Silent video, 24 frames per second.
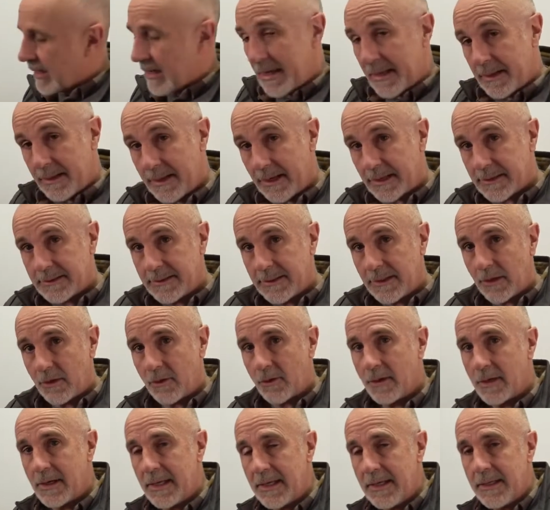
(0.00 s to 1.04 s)
Next thing
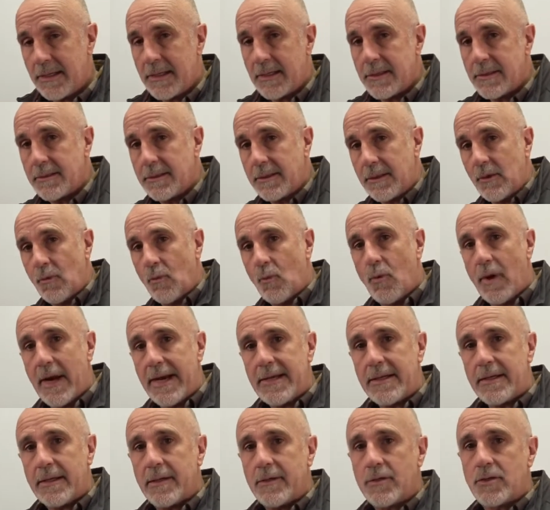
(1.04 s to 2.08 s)
you're going to need is the
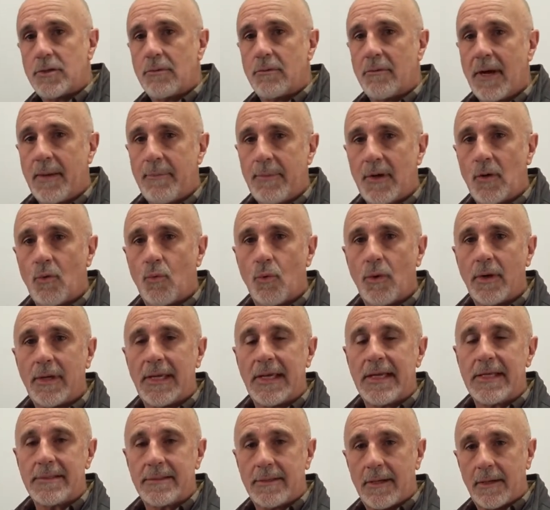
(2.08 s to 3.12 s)
white ceramic
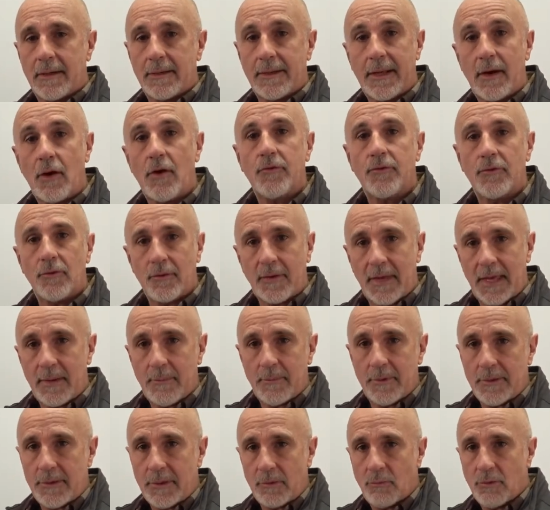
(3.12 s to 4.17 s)
working standard that also
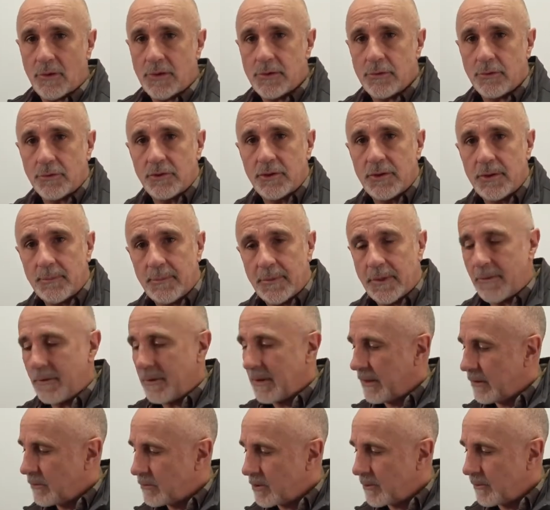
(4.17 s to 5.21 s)
came with the original shipment of
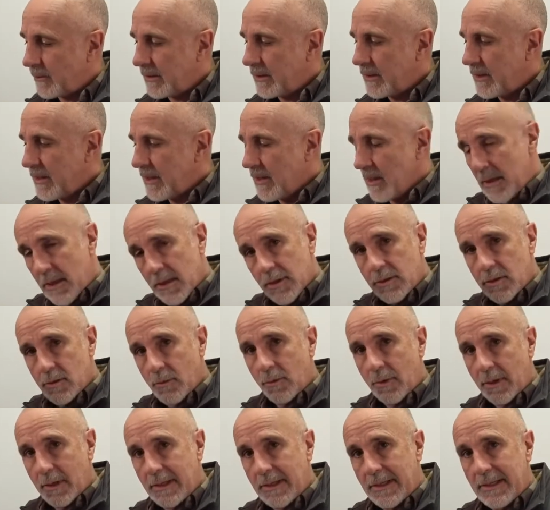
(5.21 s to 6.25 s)
the instrument. So
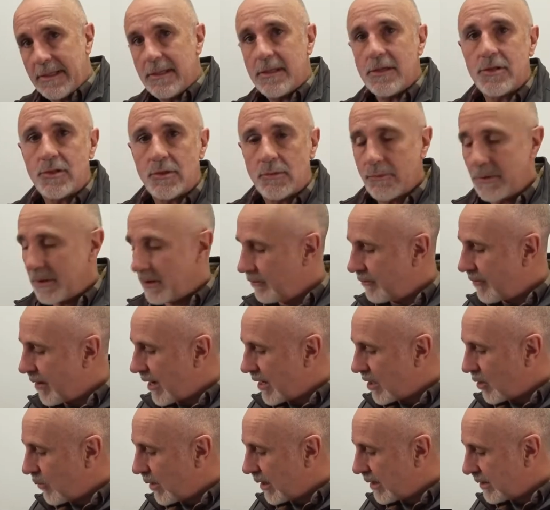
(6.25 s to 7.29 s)
we're going to need this to
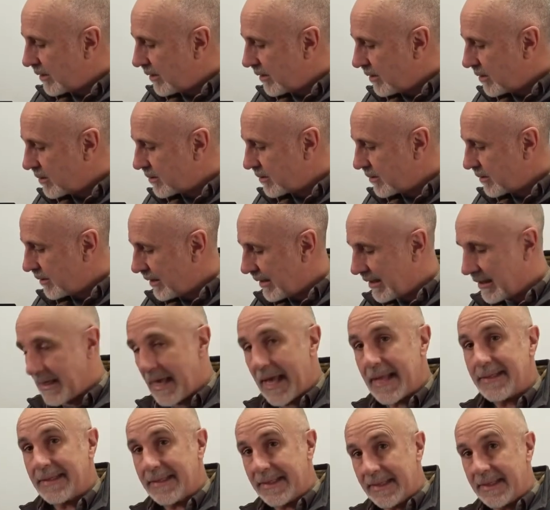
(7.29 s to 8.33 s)
reevaluate this
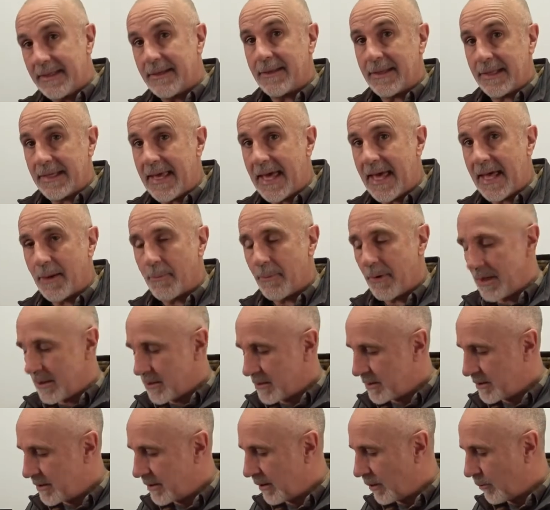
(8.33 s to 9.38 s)
at the end of the
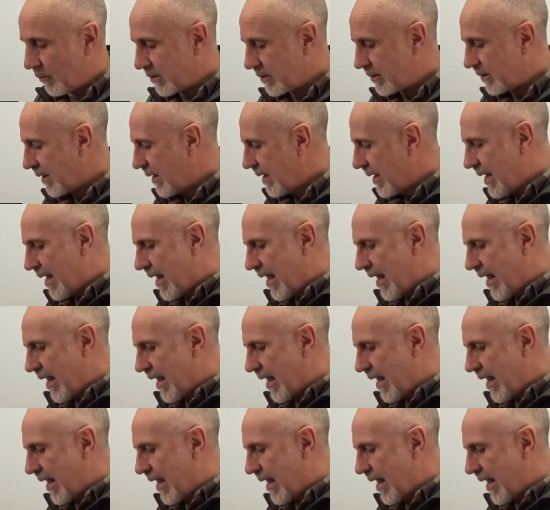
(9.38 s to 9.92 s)
calibration sequence.